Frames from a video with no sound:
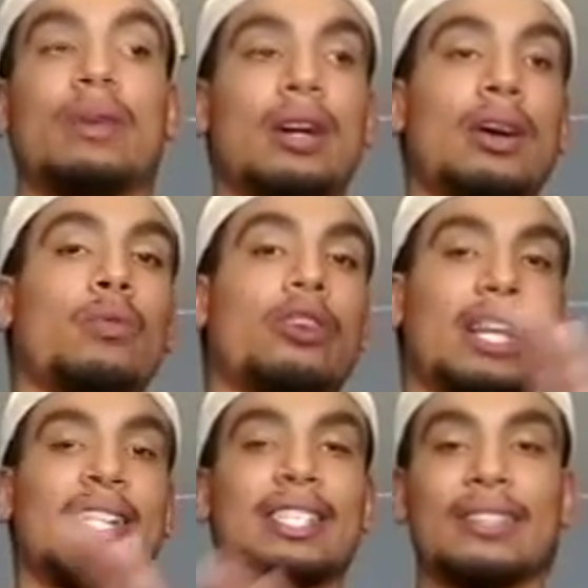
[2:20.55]

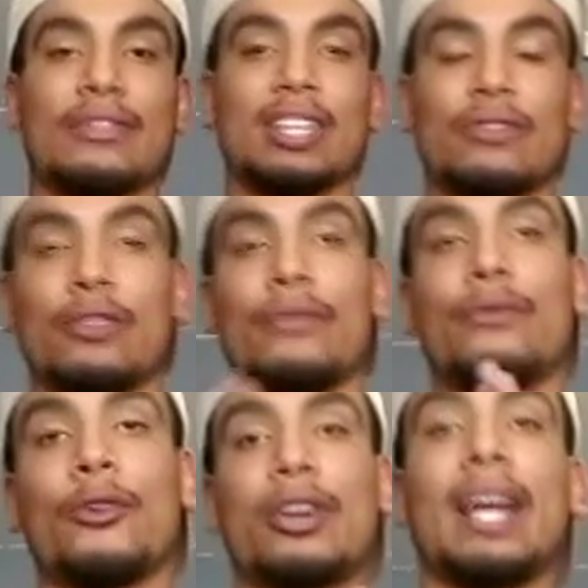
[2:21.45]
working in this phase for
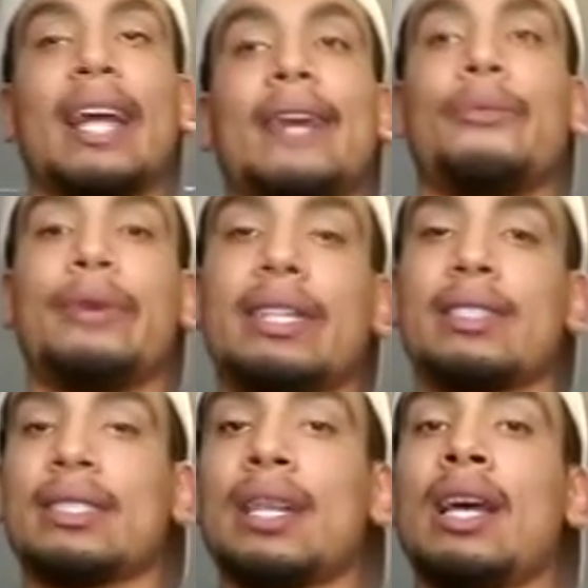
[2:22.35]
4 to 8
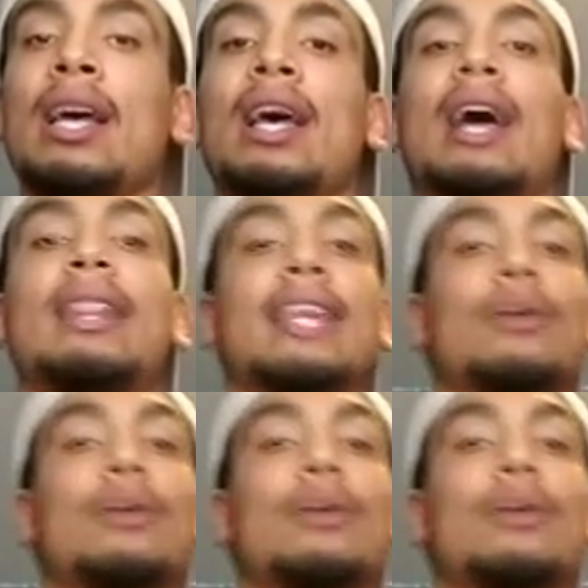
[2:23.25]
weeks. And